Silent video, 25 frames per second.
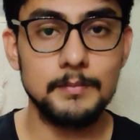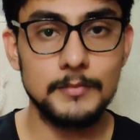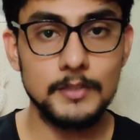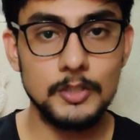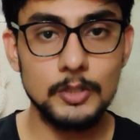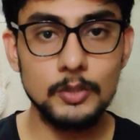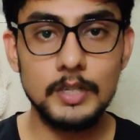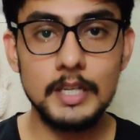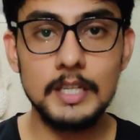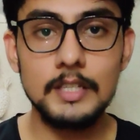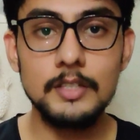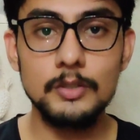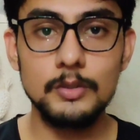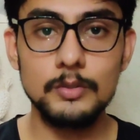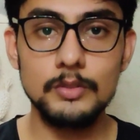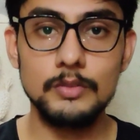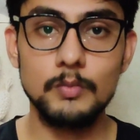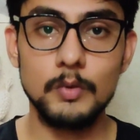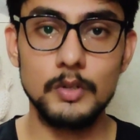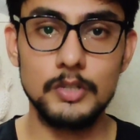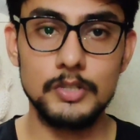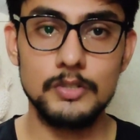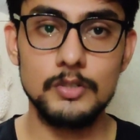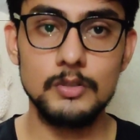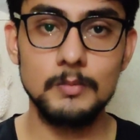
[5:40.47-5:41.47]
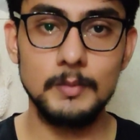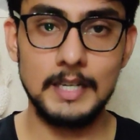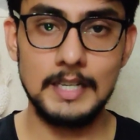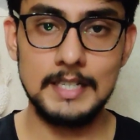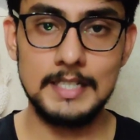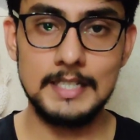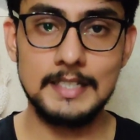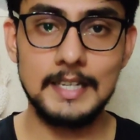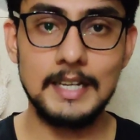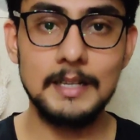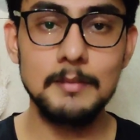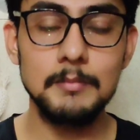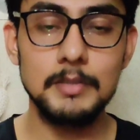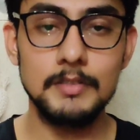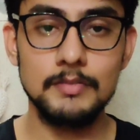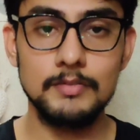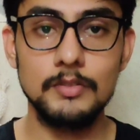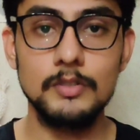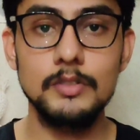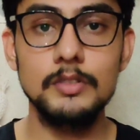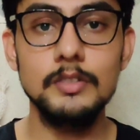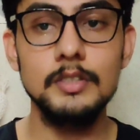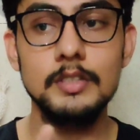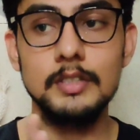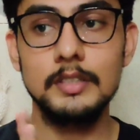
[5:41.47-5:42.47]
You can use washroom anytime
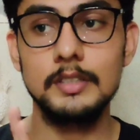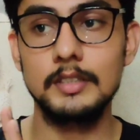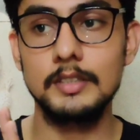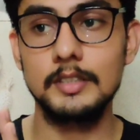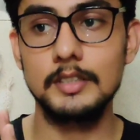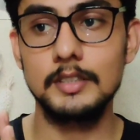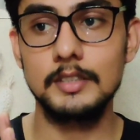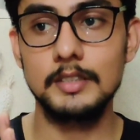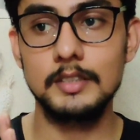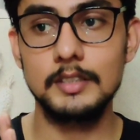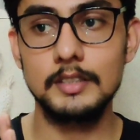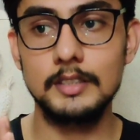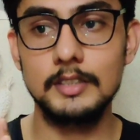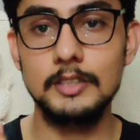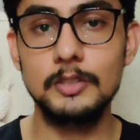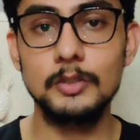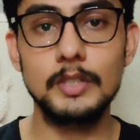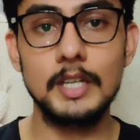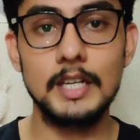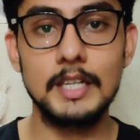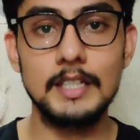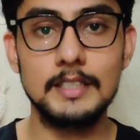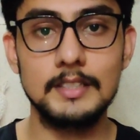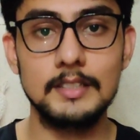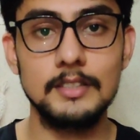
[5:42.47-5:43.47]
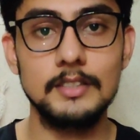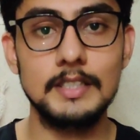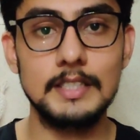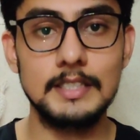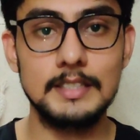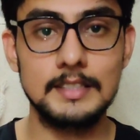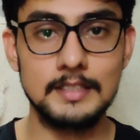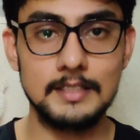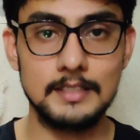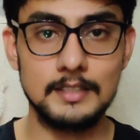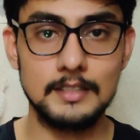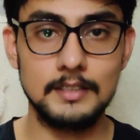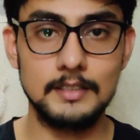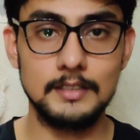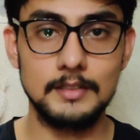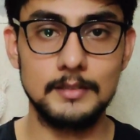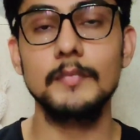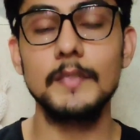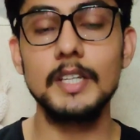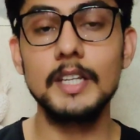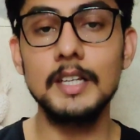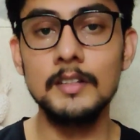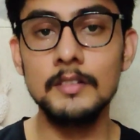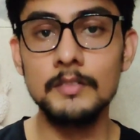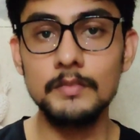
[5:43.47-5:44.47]
before you get registered.
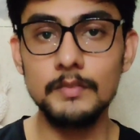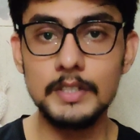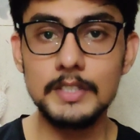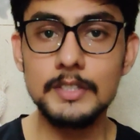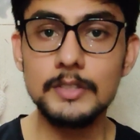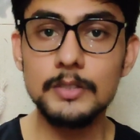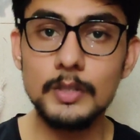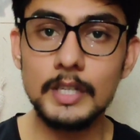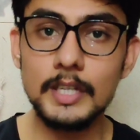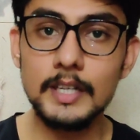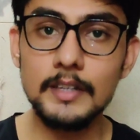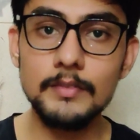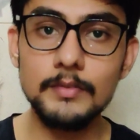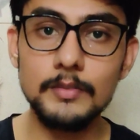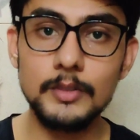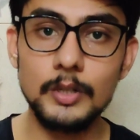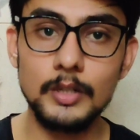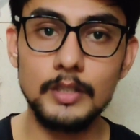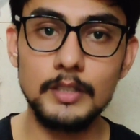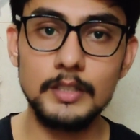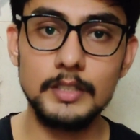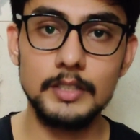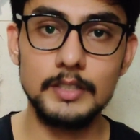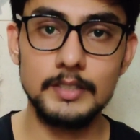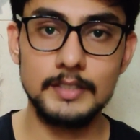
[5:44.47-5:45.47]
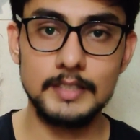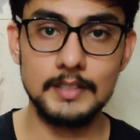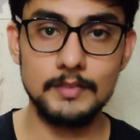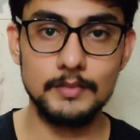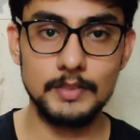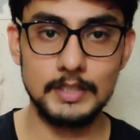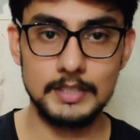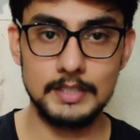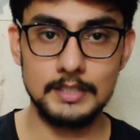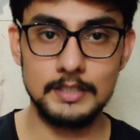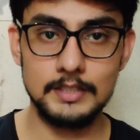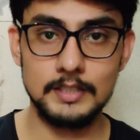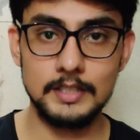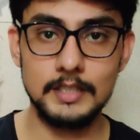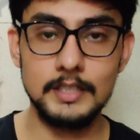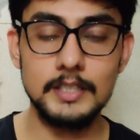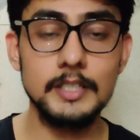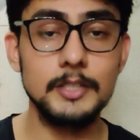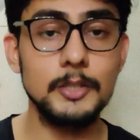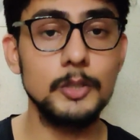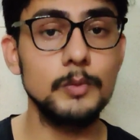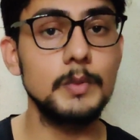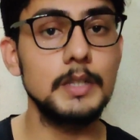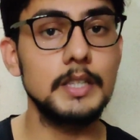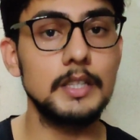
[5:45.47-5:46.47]
Once you have got yourself
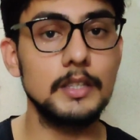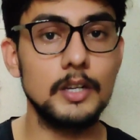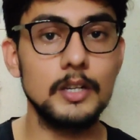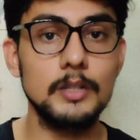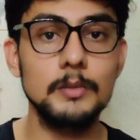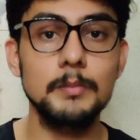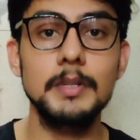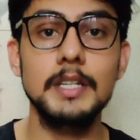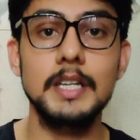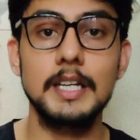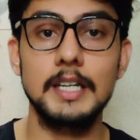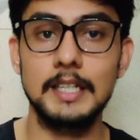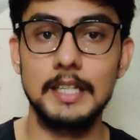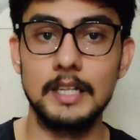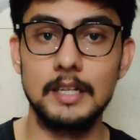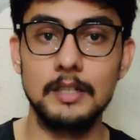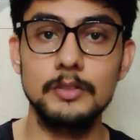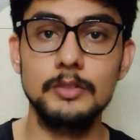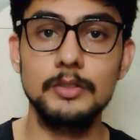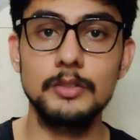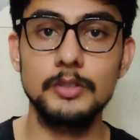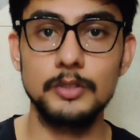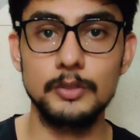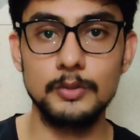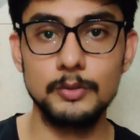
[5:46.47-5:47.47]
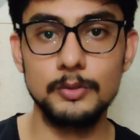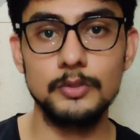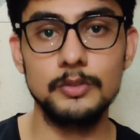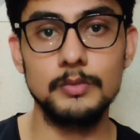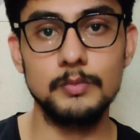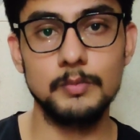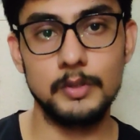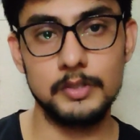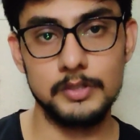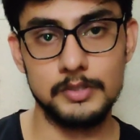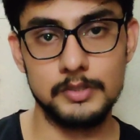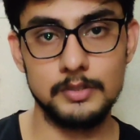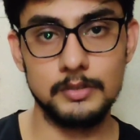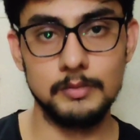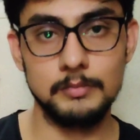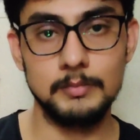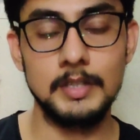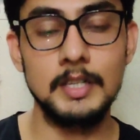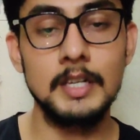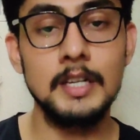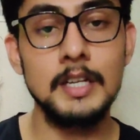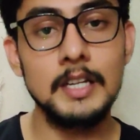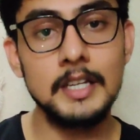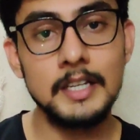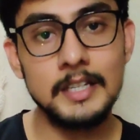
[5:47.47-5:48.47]
registered, you will not be allowed to use washroom.
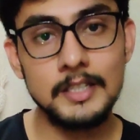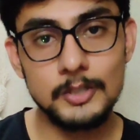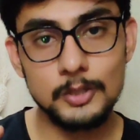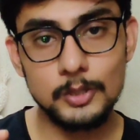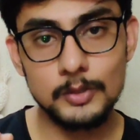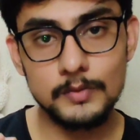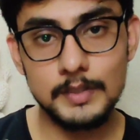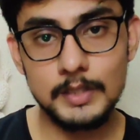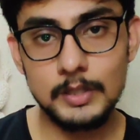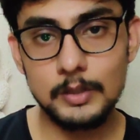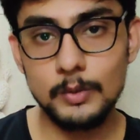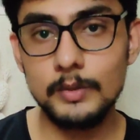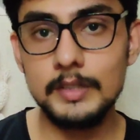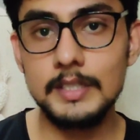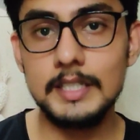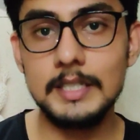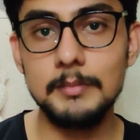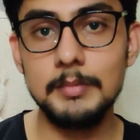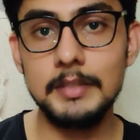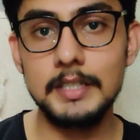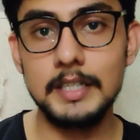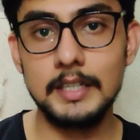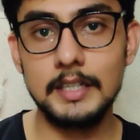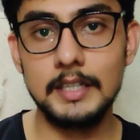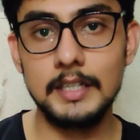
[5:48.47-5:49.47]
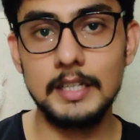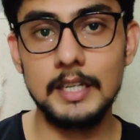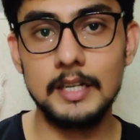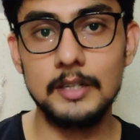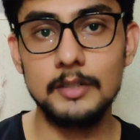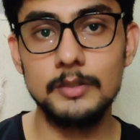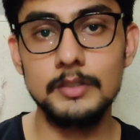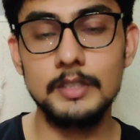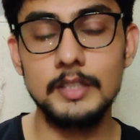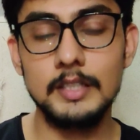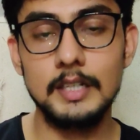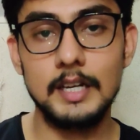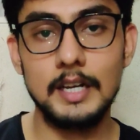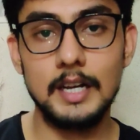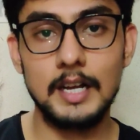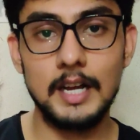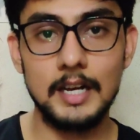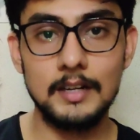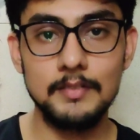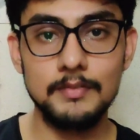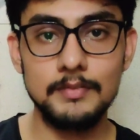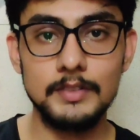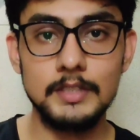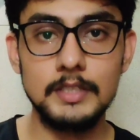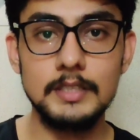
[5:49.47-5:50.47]
You will only be allowed
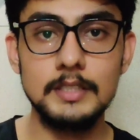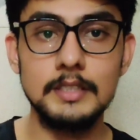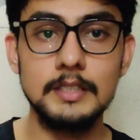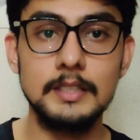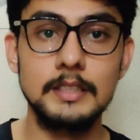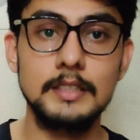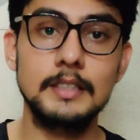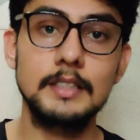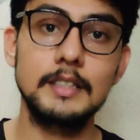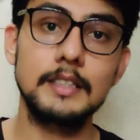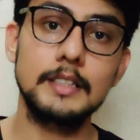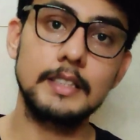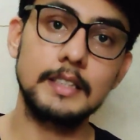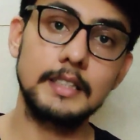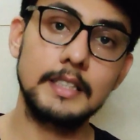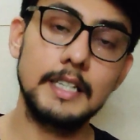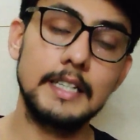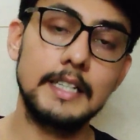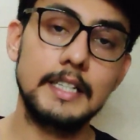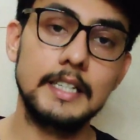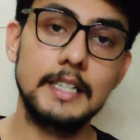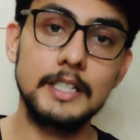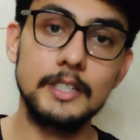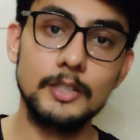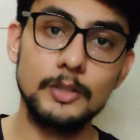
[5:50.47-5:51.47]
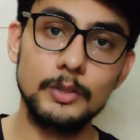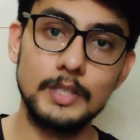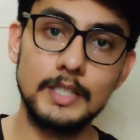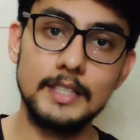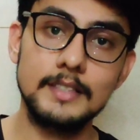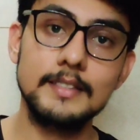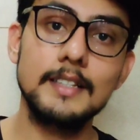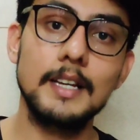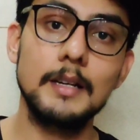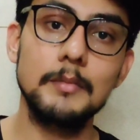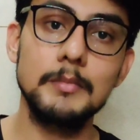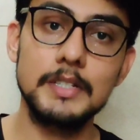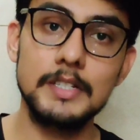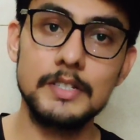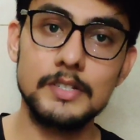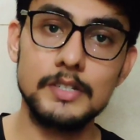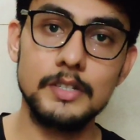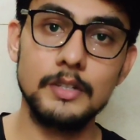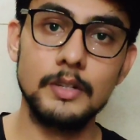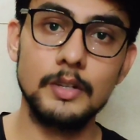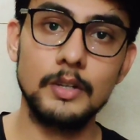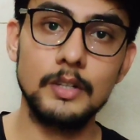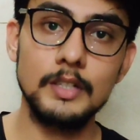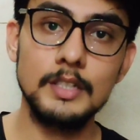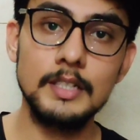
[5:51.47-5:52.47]
after getting into the
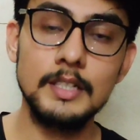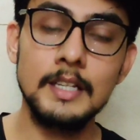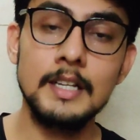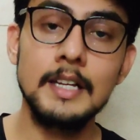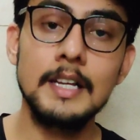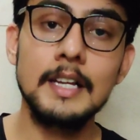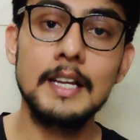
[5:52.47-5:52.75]
examination hall